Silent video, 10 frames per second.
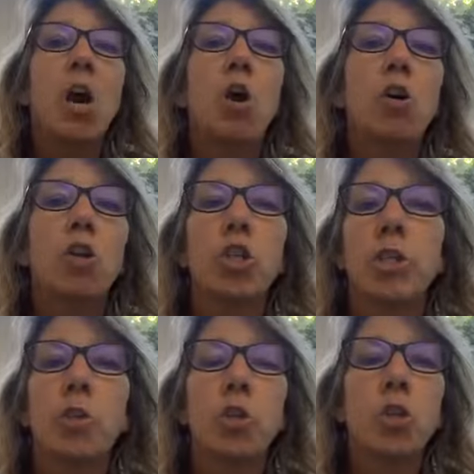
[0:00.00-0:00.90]
or
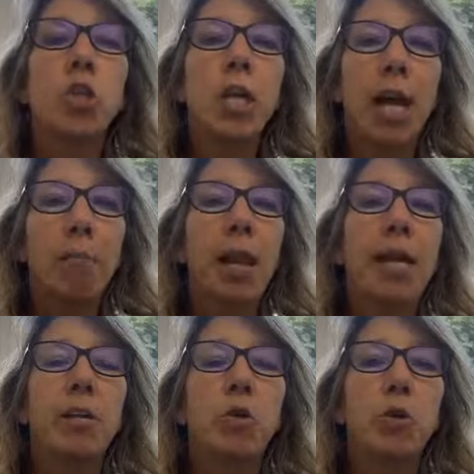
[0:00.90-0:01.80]
just on your
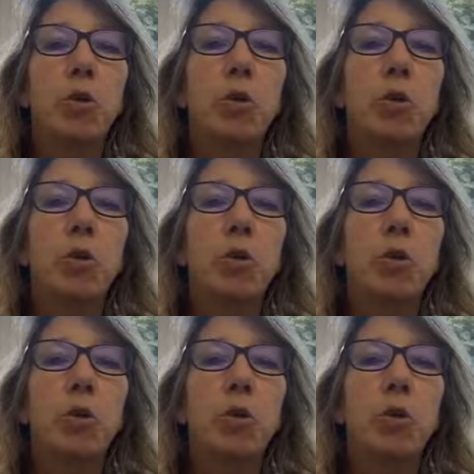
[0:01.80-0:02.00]
timeline or so.